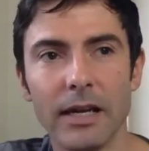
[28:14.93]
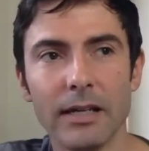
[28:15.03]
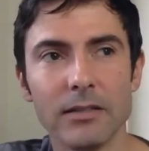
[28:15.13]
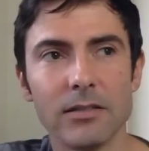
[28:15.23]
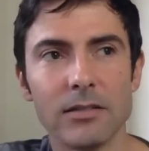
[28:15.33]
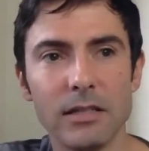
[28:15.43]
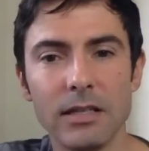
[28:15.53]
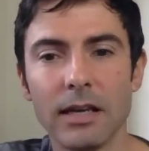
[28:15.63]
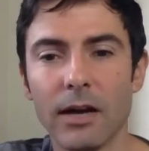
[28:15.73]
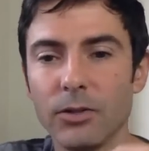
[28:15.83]
And
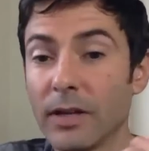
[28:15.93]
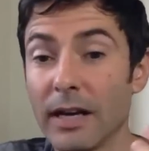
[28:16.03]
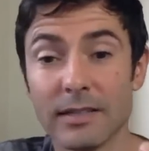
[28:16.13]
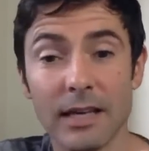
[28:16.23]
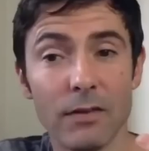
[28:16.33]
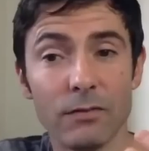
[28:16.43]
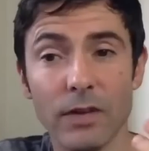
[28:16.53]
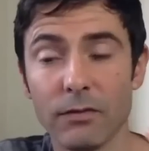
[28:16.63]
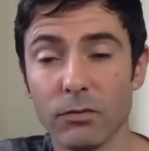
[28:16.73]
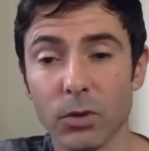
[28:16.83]
seeing how you guys
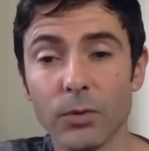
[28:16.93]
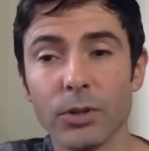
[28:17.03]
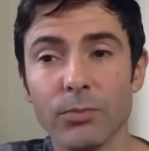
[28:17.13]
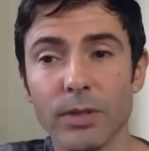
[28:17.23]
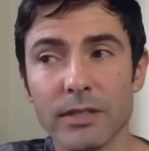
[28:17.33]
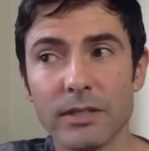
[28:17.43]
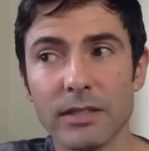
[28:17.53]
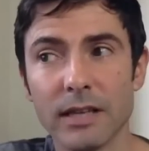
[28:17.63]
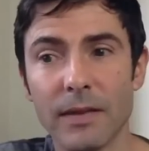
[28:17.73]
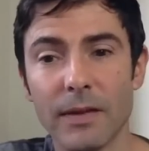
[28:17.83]
have grown your
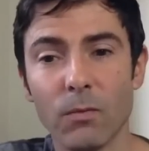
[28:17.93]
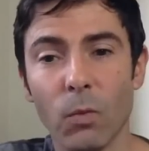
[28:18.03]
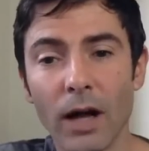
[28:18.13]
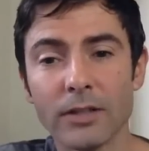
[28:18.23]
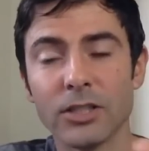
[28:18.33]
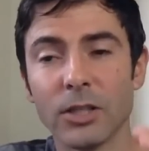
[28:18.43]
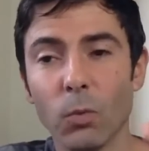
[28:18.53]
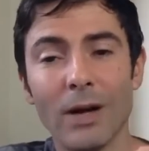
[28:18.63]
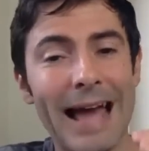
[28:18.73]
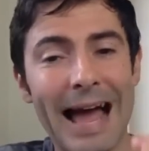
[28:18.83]
business, and then watching
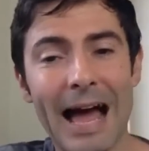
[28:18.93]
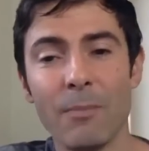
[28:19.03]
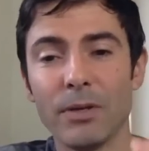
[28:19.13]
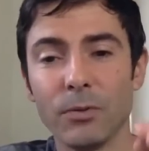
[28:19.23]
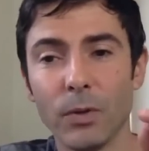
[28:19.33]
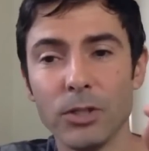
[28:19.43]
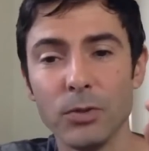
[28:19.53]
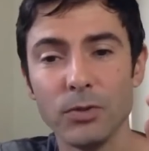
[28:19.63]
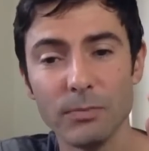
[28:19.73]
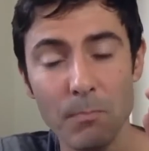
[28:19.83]
what happened when
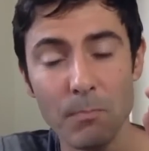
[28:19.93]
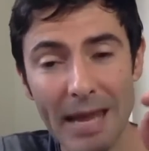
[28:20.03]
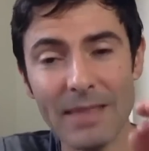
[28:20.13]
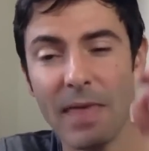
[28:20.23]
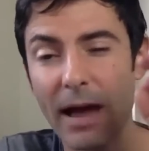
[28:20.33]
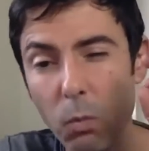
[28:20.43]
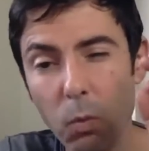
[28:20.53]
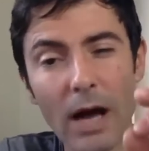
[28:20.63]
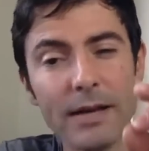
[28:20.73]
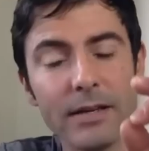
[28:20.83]
you made that
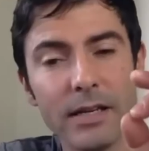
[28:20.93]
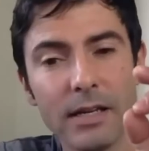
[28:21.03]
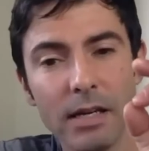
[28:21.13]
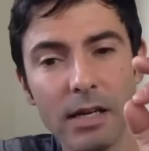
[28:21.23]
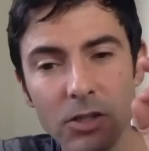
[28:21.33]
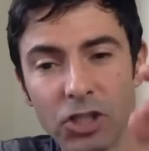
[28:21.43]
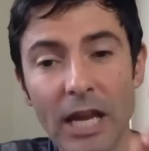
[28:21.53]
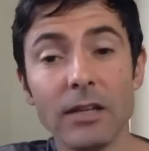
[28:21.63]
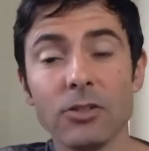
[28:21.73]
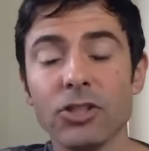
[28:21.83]
one
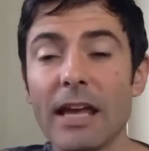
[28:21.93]
change.